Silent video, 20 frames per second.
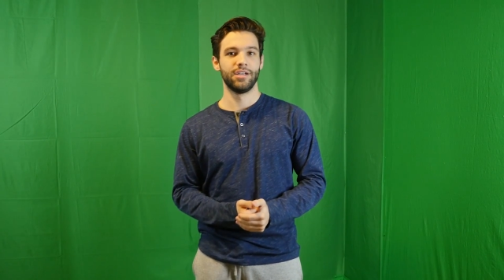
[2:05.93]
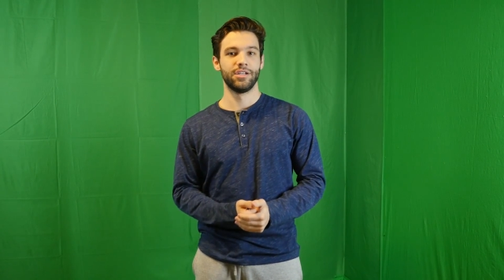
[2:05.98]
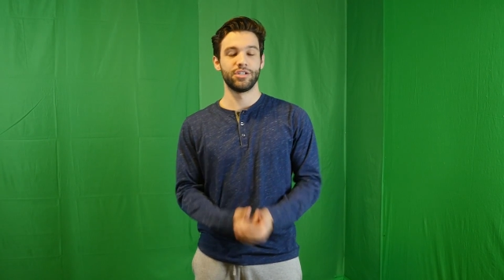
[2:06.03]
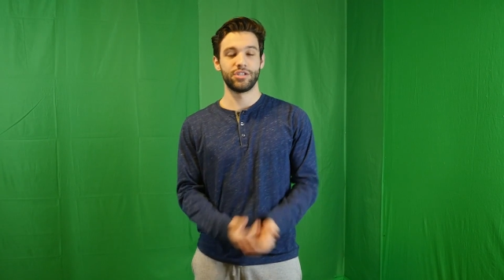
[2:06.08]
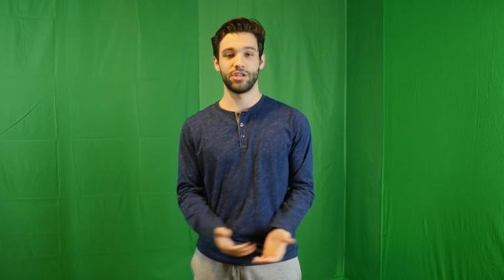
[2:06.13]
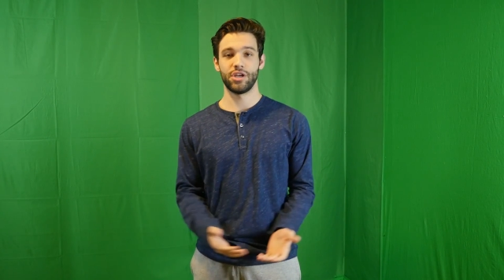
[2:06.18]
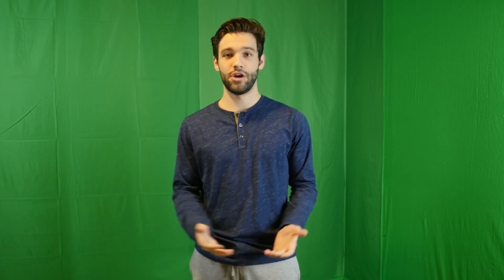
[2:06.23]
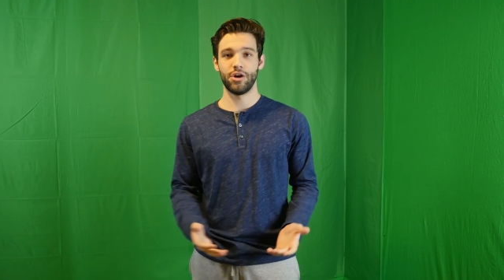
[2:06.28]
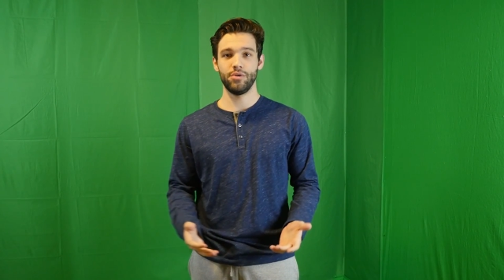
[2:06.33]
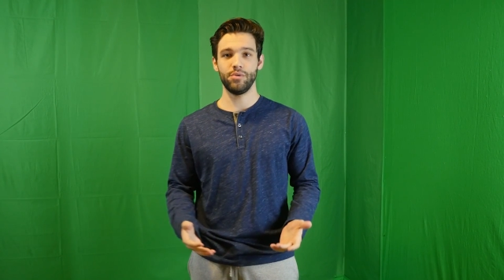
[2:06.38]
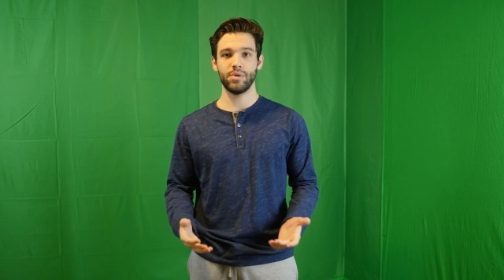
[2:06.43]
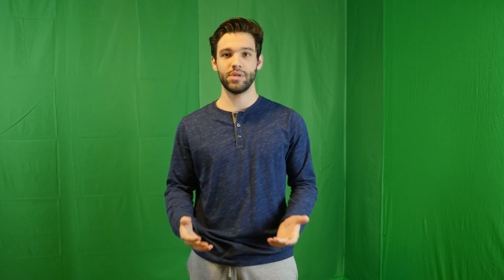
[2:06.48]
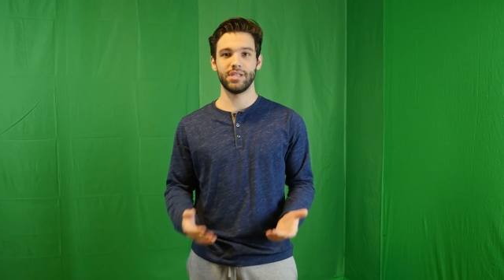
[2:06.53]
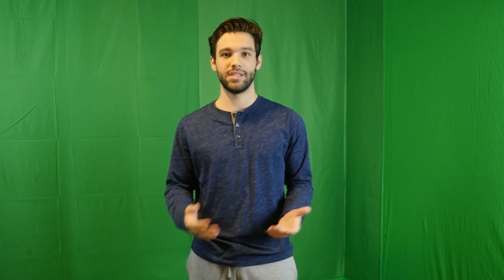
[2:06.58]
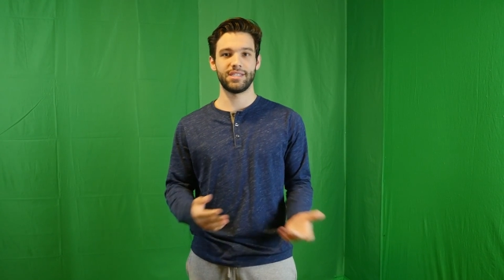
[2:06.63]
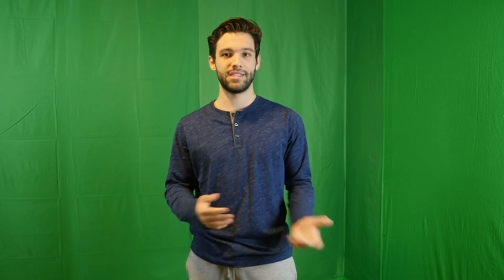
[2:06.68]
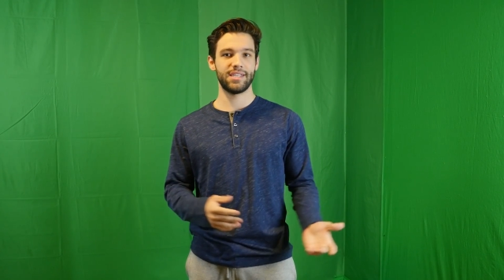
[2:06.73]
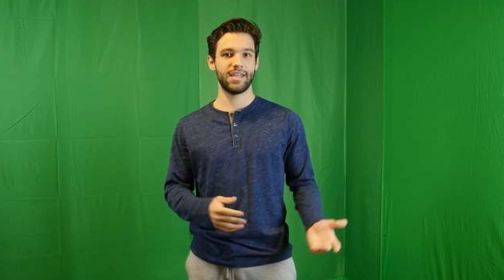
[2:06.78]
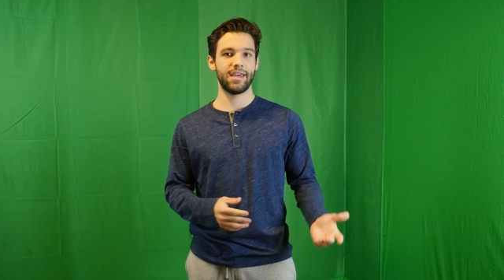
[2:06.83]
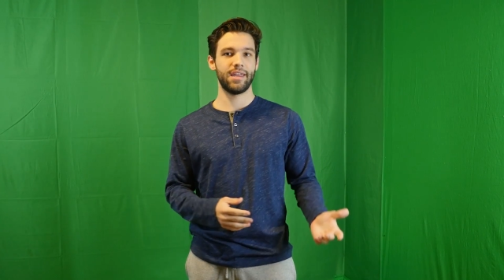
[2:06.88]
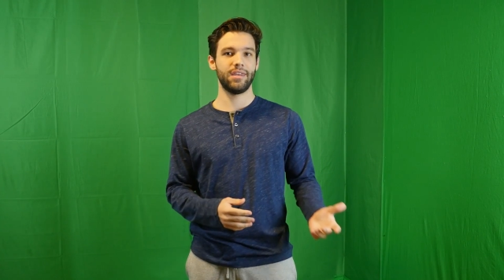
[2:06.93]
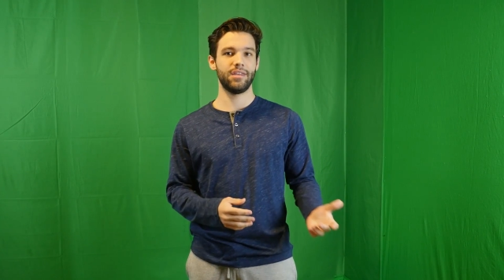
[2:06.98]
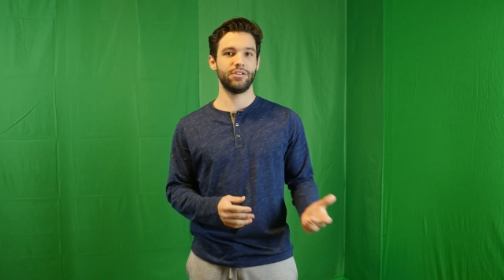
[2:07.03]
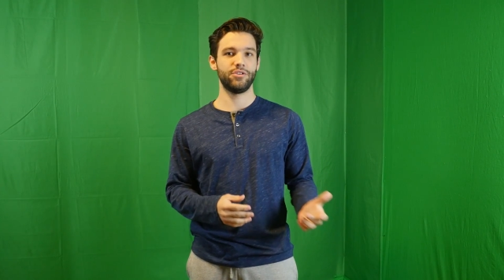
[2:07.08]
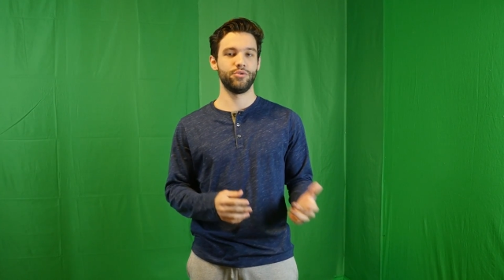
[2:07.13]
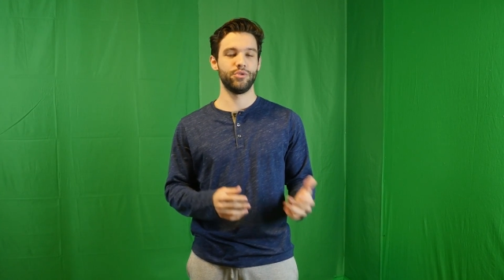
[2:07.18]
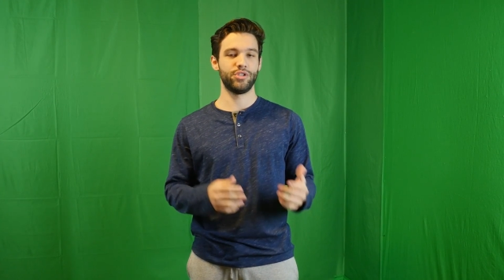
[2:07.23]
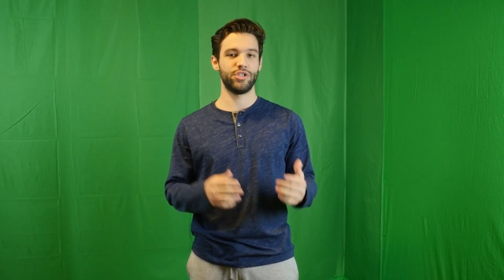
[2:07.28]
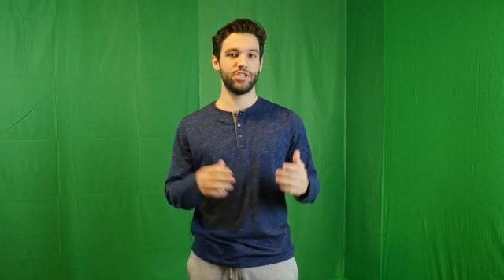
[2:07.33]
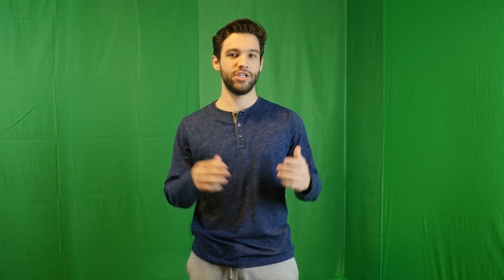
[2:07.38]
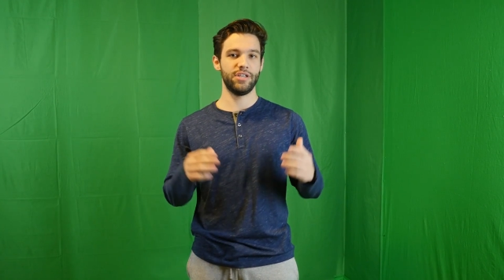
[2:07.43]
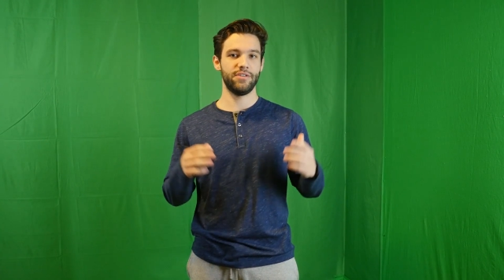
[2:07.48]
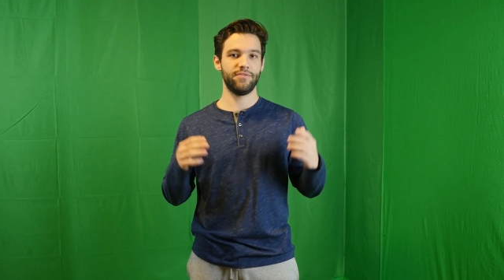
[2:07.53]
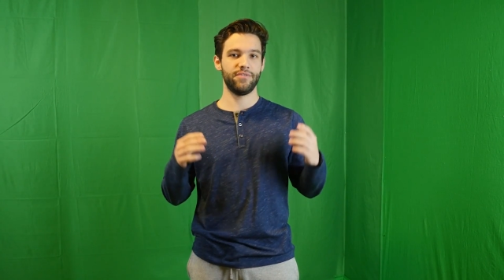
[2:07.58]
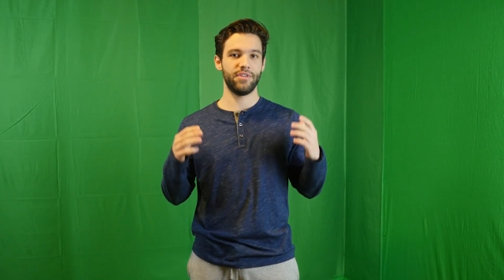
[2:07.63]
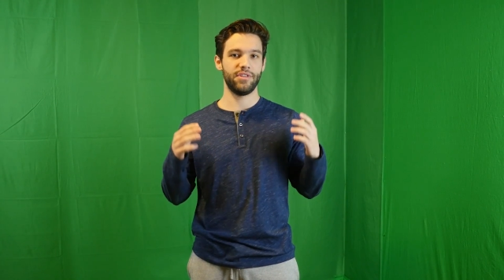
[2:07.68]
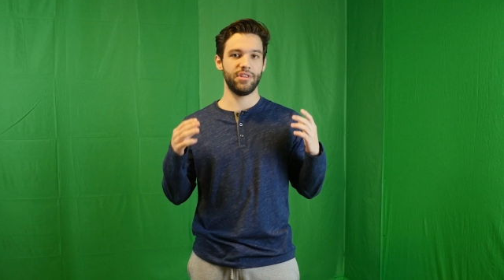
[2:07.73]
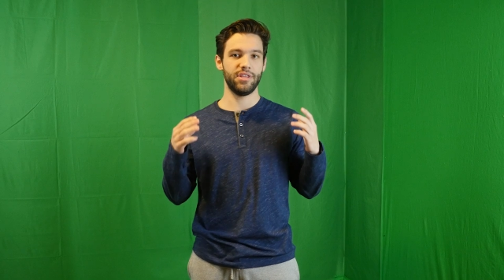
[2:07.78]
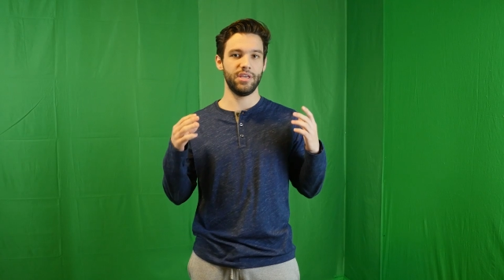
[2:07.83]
So instead, to achieve